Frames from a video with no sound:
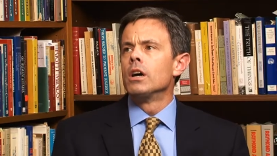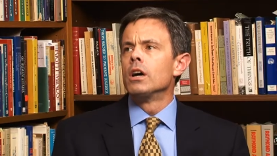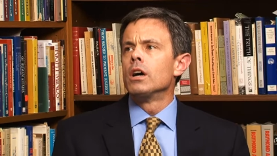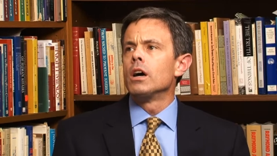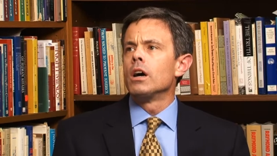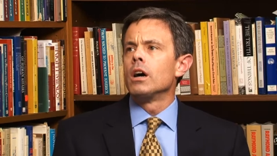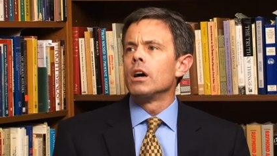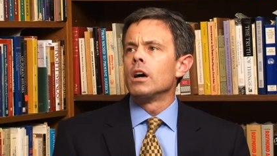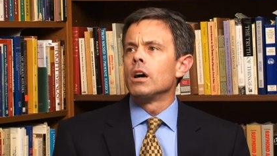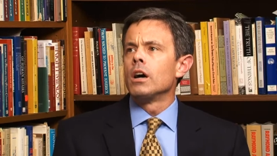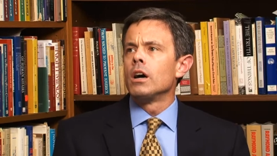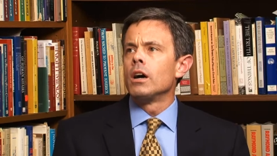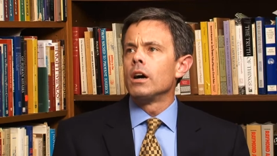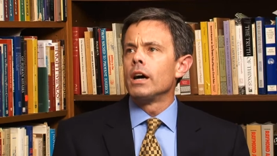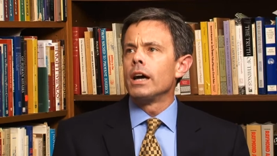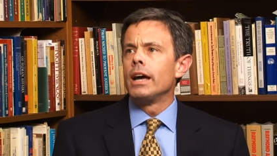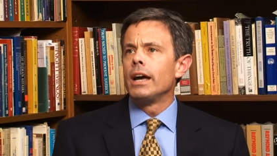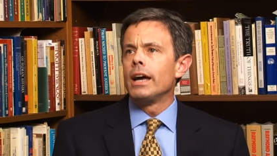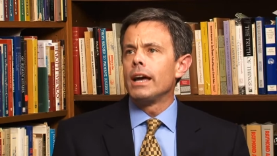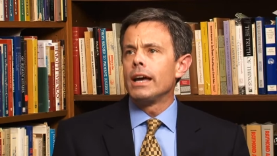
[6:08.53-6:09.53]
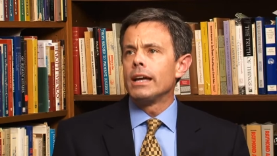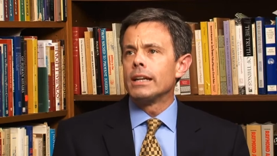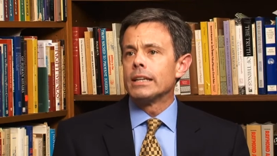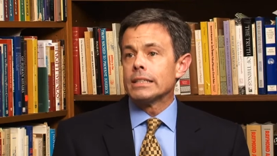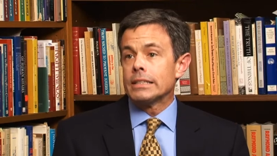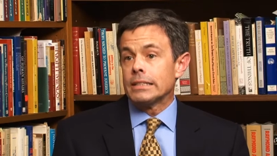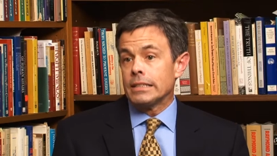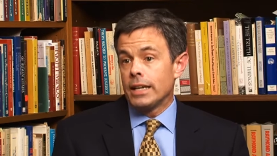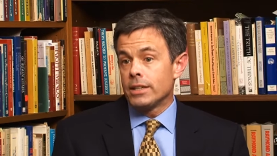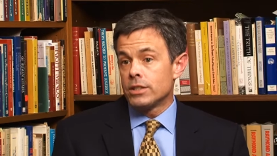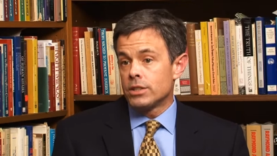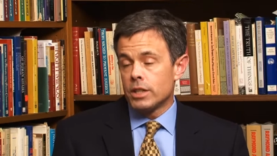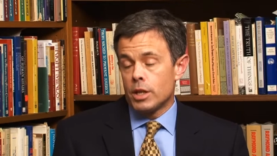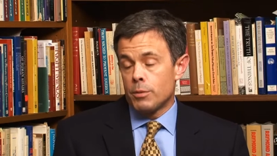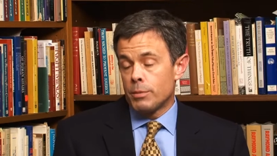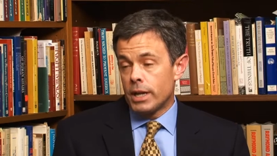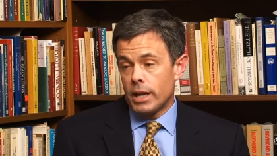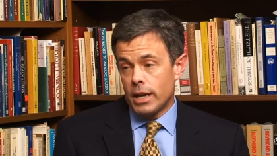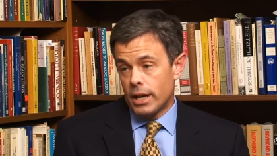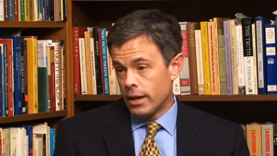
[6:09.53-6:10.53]
And essentially,
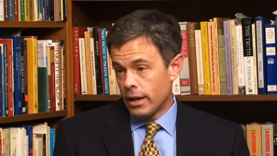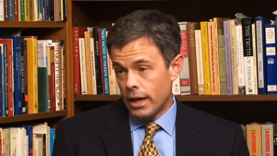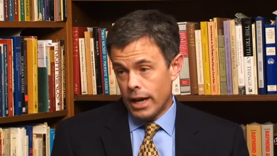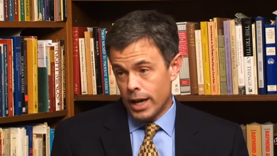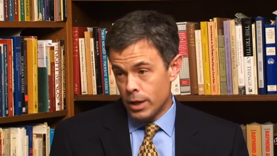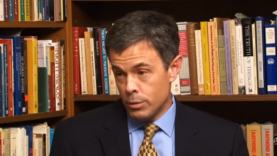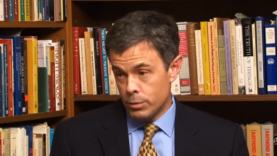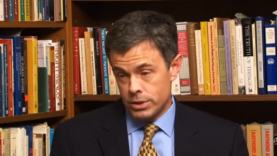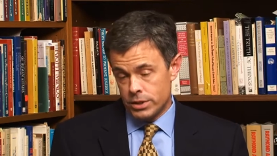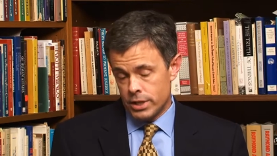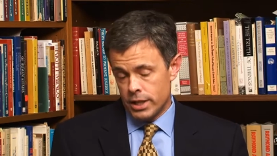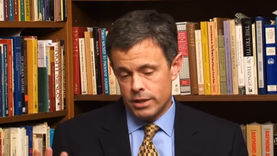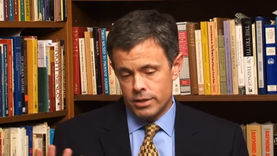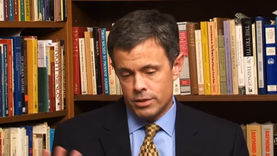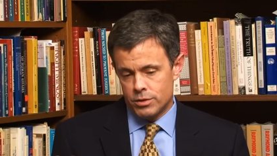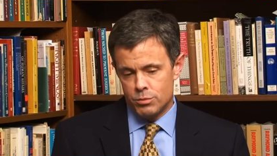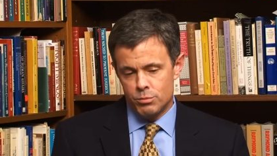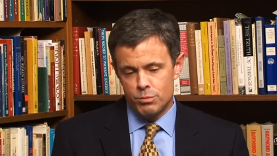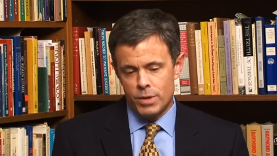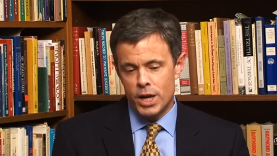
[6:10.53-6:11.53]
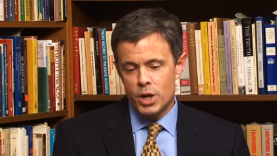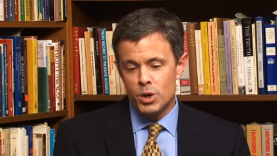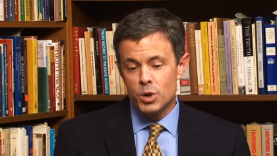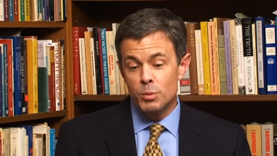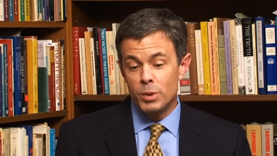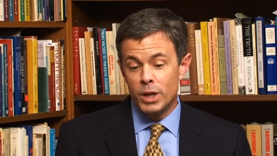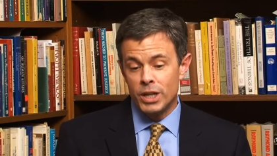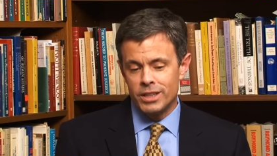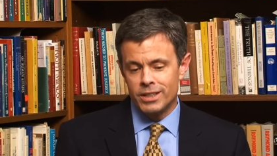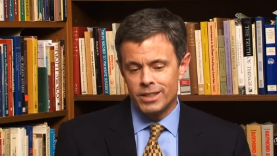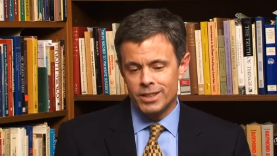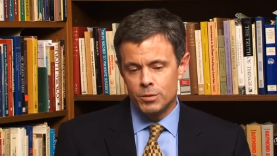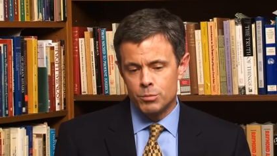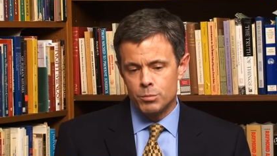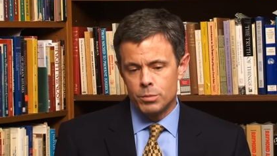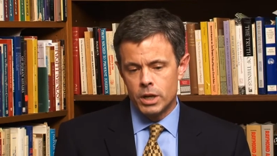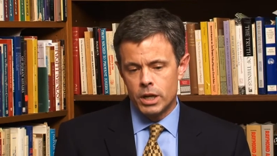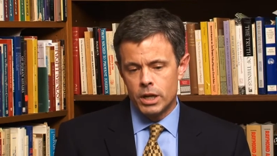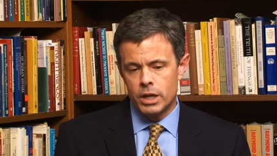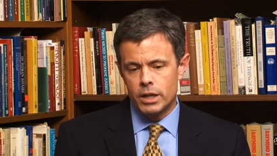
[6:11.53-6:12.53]
I would say this, my own opinion,
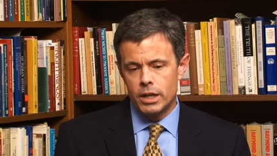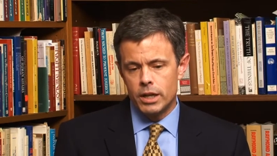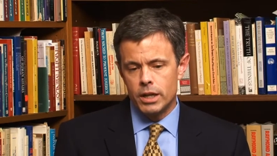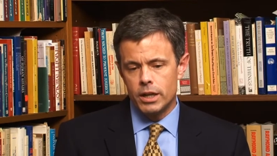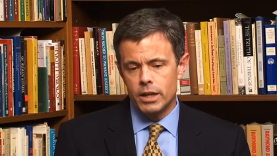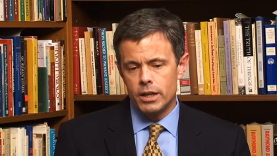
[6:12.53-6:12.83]
but